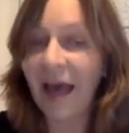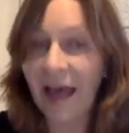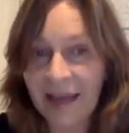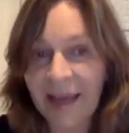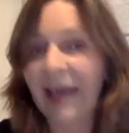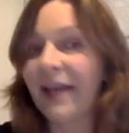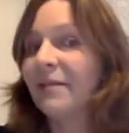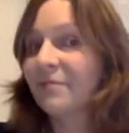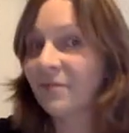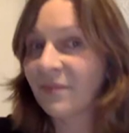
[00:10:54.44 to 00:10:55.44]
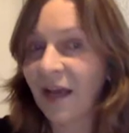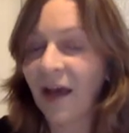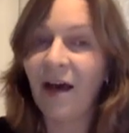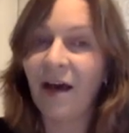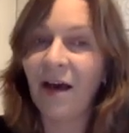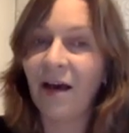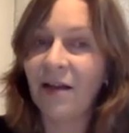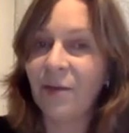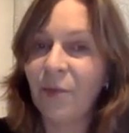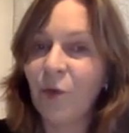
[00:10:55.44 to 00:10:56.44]
And again, uh,
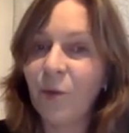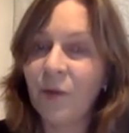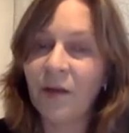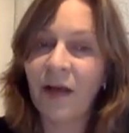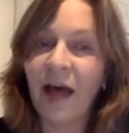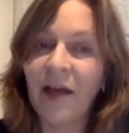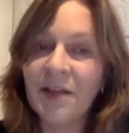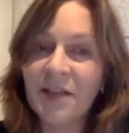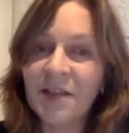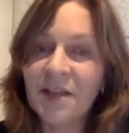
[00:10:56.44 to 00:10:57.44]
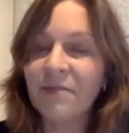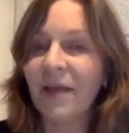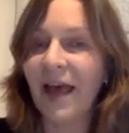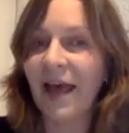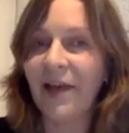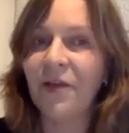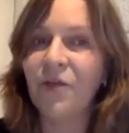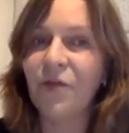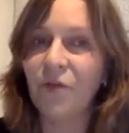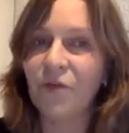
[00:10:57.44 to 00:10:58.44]
the pupil answers and
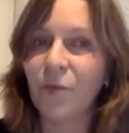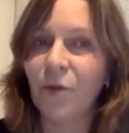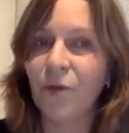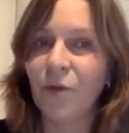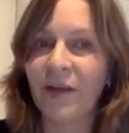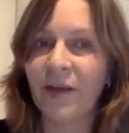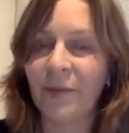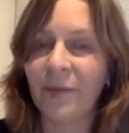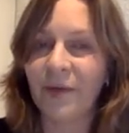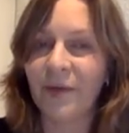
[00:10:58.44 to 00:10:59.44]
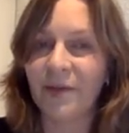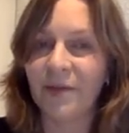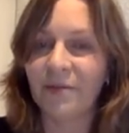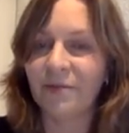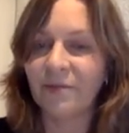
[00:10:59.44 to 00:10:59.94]
throws the ball to another person